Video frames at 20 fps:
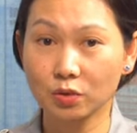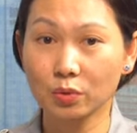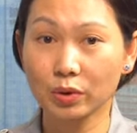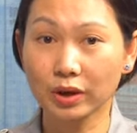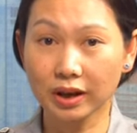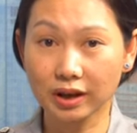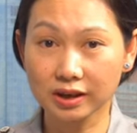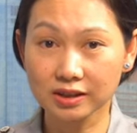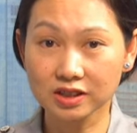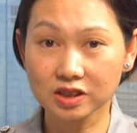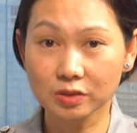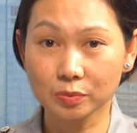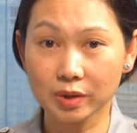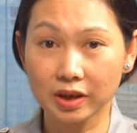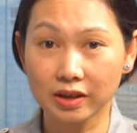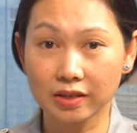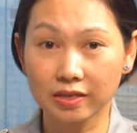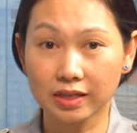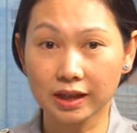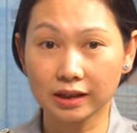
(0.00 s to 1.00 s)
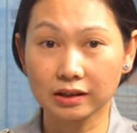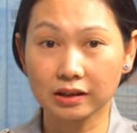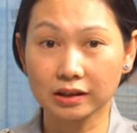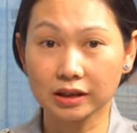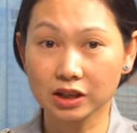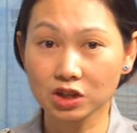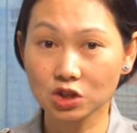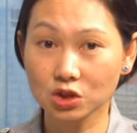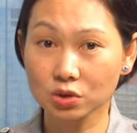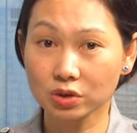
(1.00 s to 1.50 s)
We estimate that the
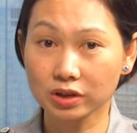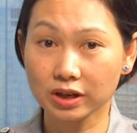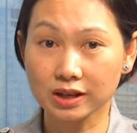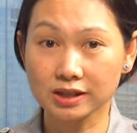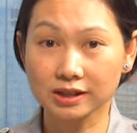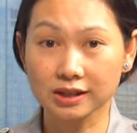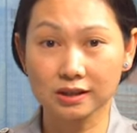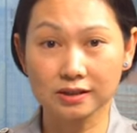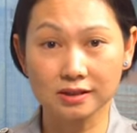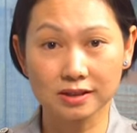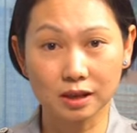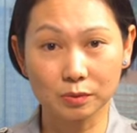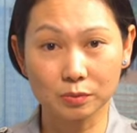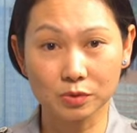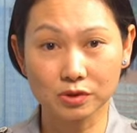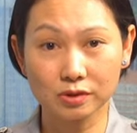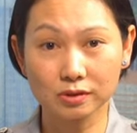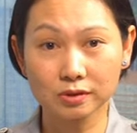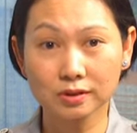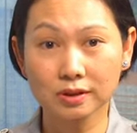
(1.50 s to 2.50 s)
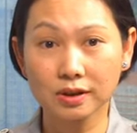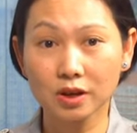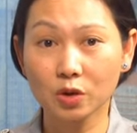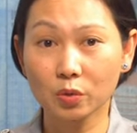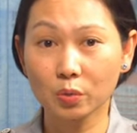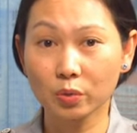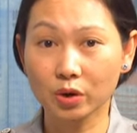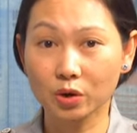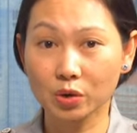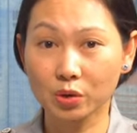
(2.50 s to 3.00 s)
natural gas consumption
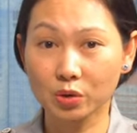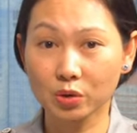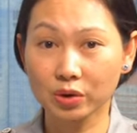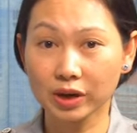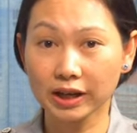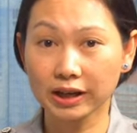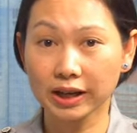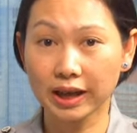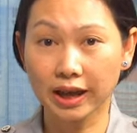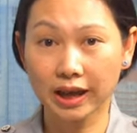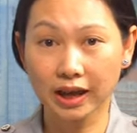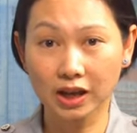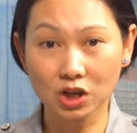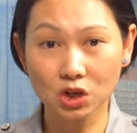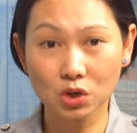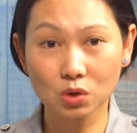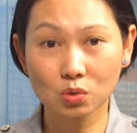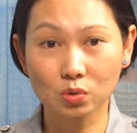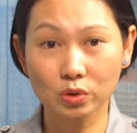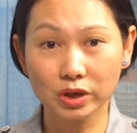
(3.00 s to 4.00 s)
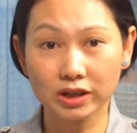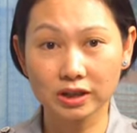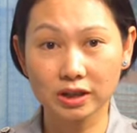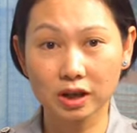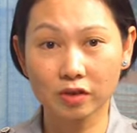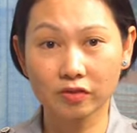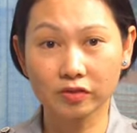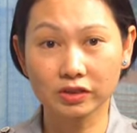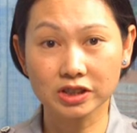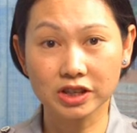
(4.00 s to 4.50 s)
will grow at an annual rate
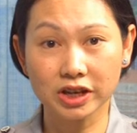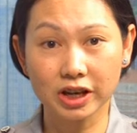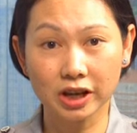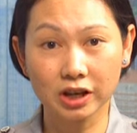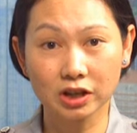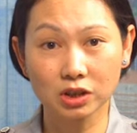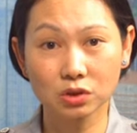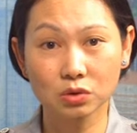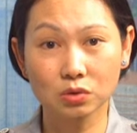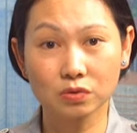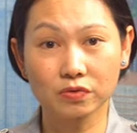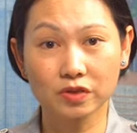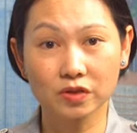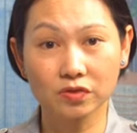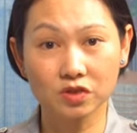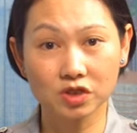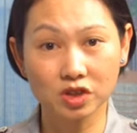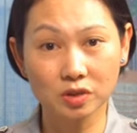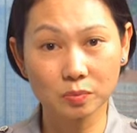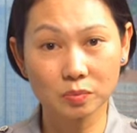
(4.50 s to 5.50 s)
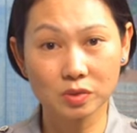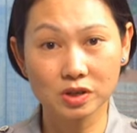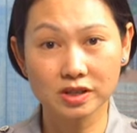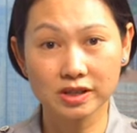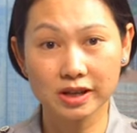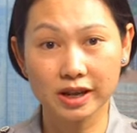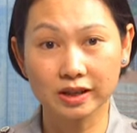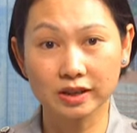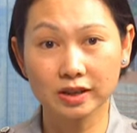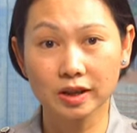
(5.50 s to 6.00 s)
of 10 to
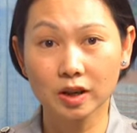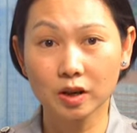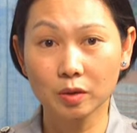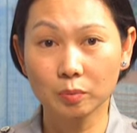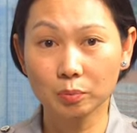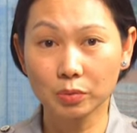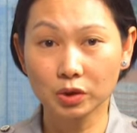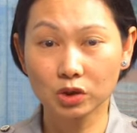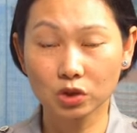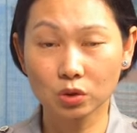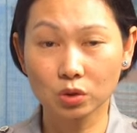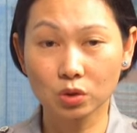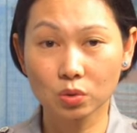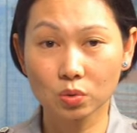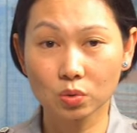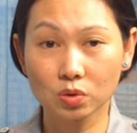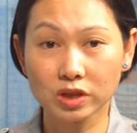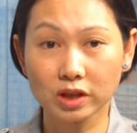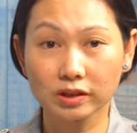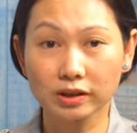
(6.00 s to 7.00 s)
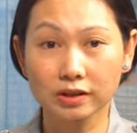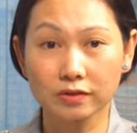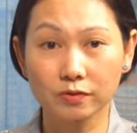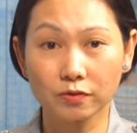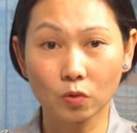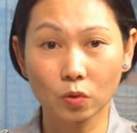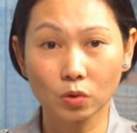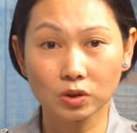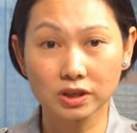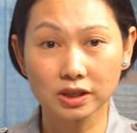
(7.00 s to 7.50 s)
15% between
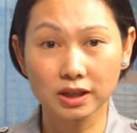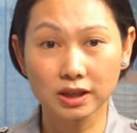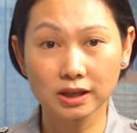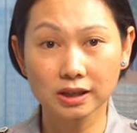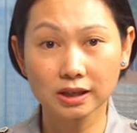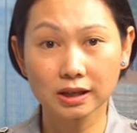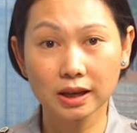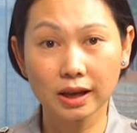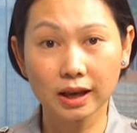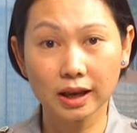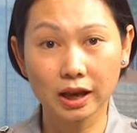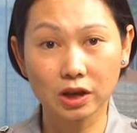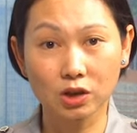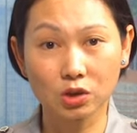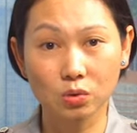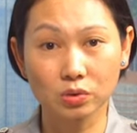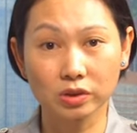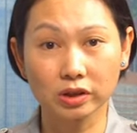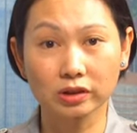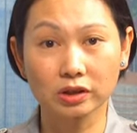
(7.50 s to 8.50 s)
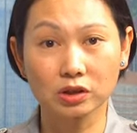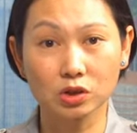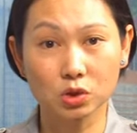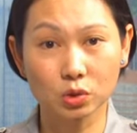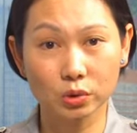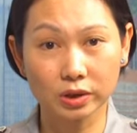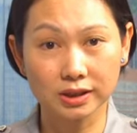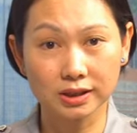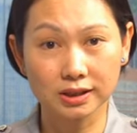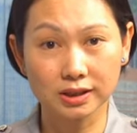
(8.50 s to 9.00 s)
2014 and
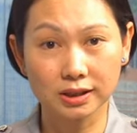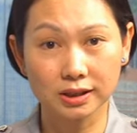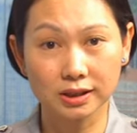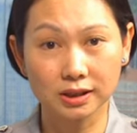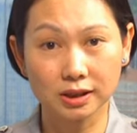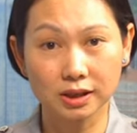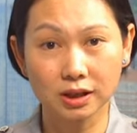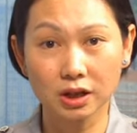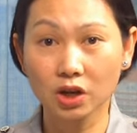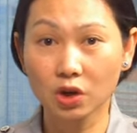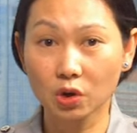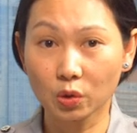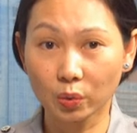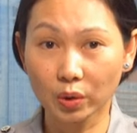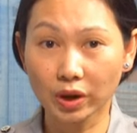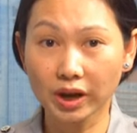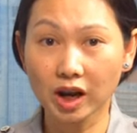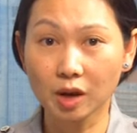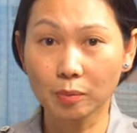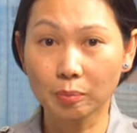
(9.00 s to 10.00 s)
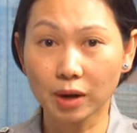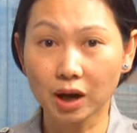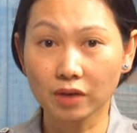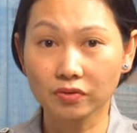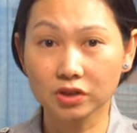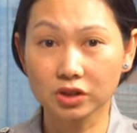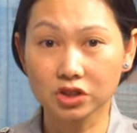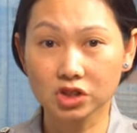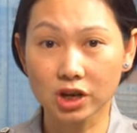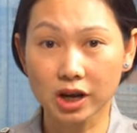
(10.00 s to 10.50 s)
2020, way
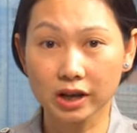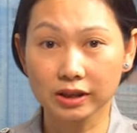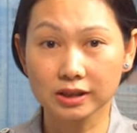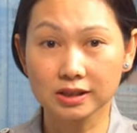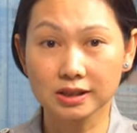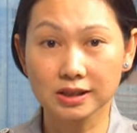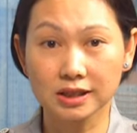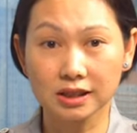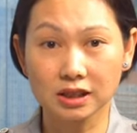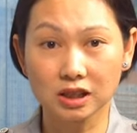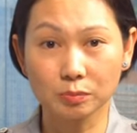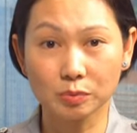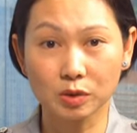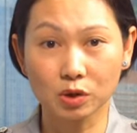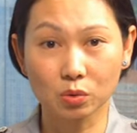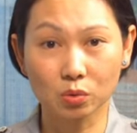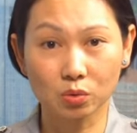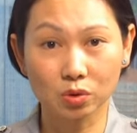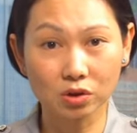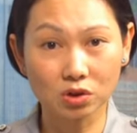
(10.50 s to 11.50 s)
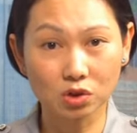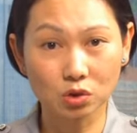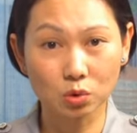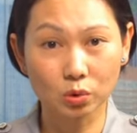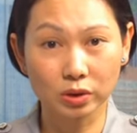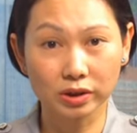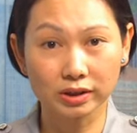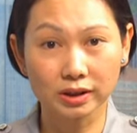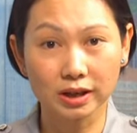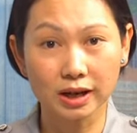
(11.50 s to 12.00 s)
above the China's GDP growth
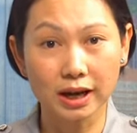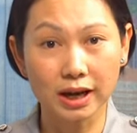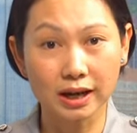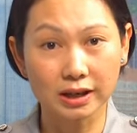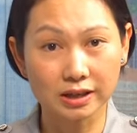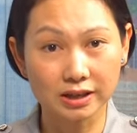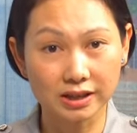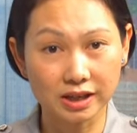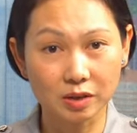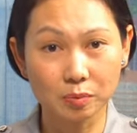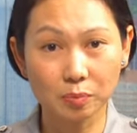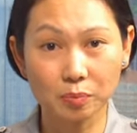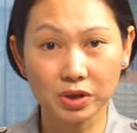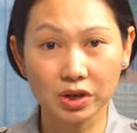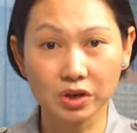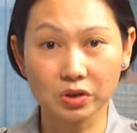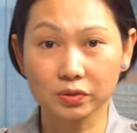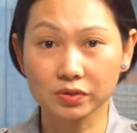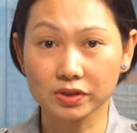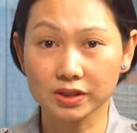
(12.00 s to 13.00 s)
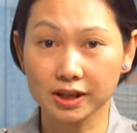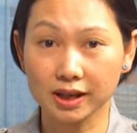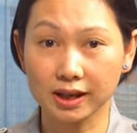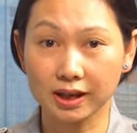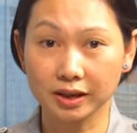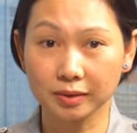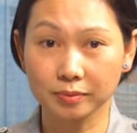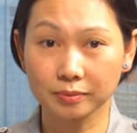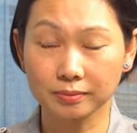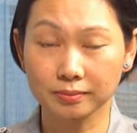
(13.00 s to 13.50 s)
rate in the same period of
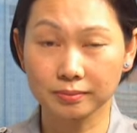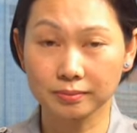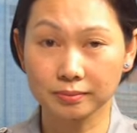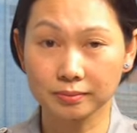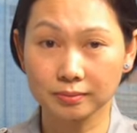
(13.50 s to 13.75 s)
time.